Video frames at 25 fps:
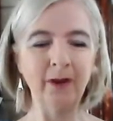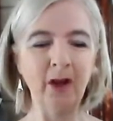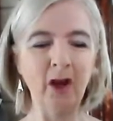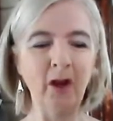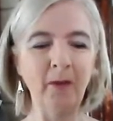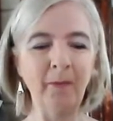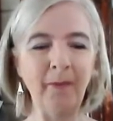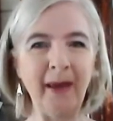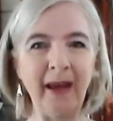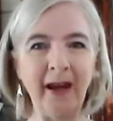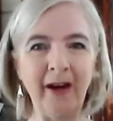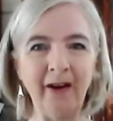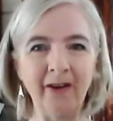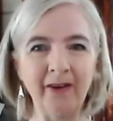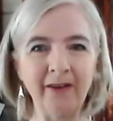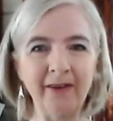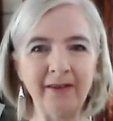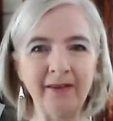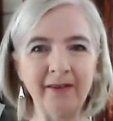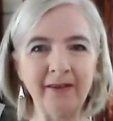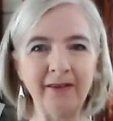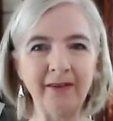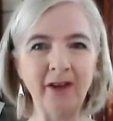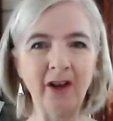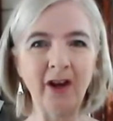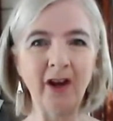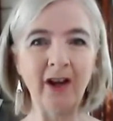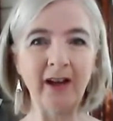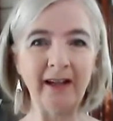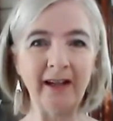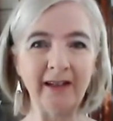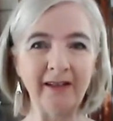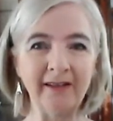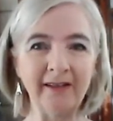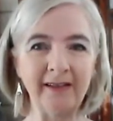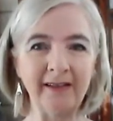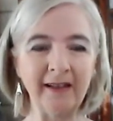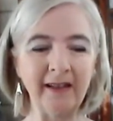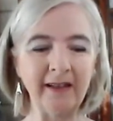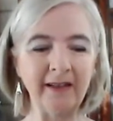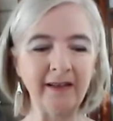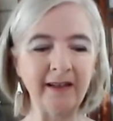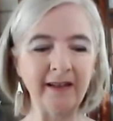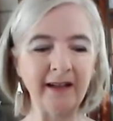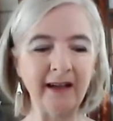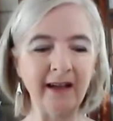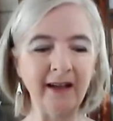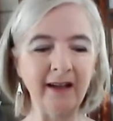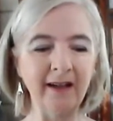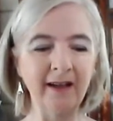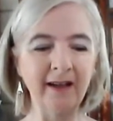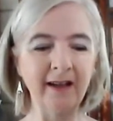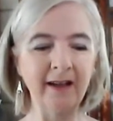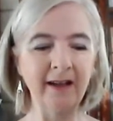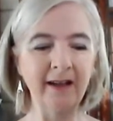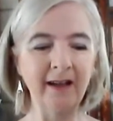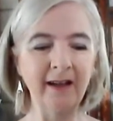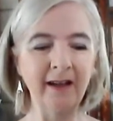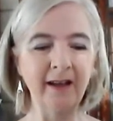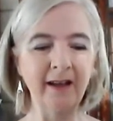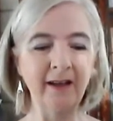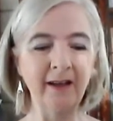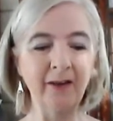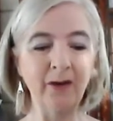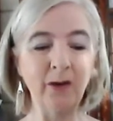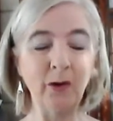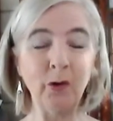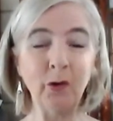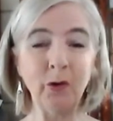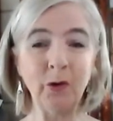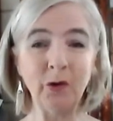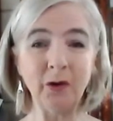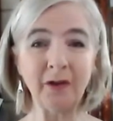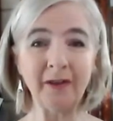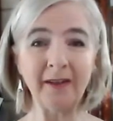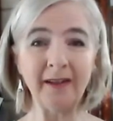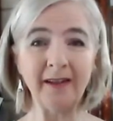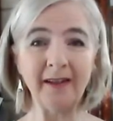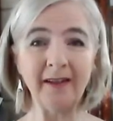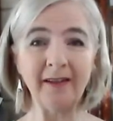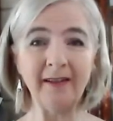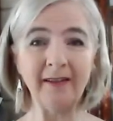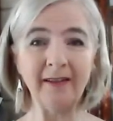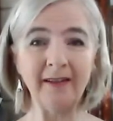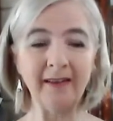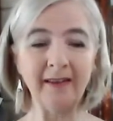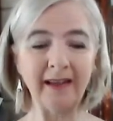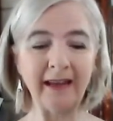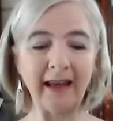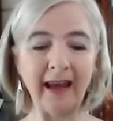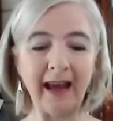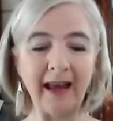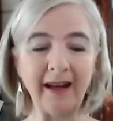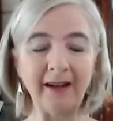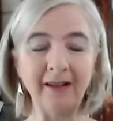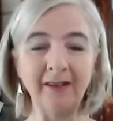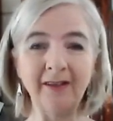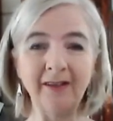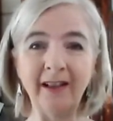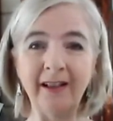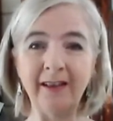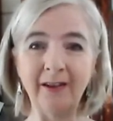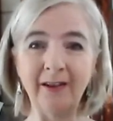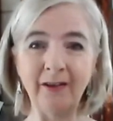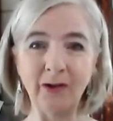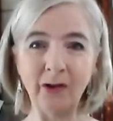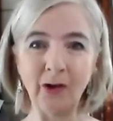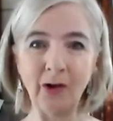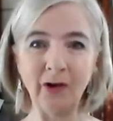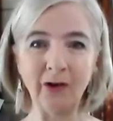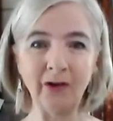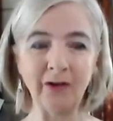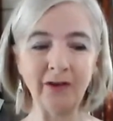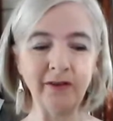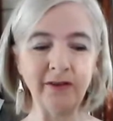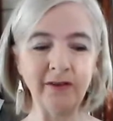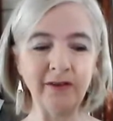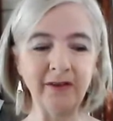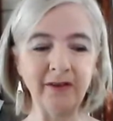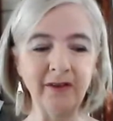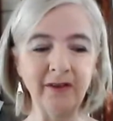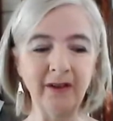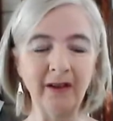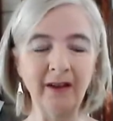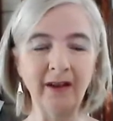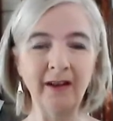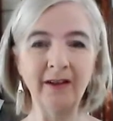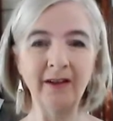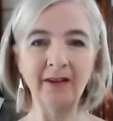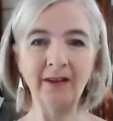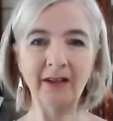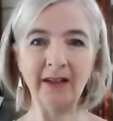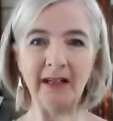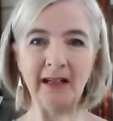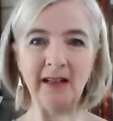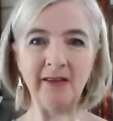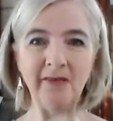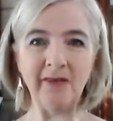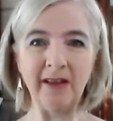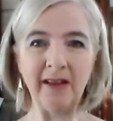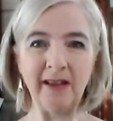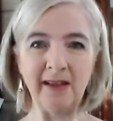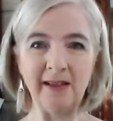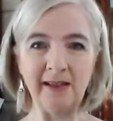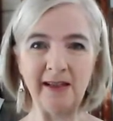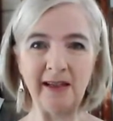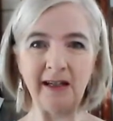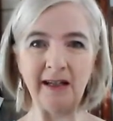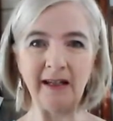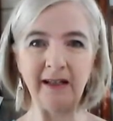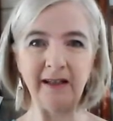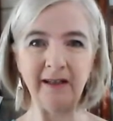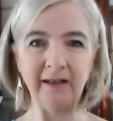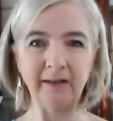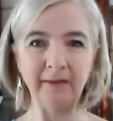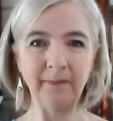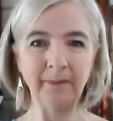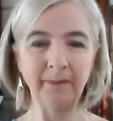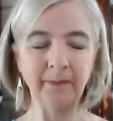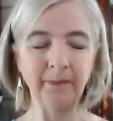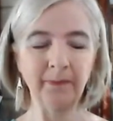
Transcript: Her parents, her little sister, the horses, the cattle and the dogs, to live in the city.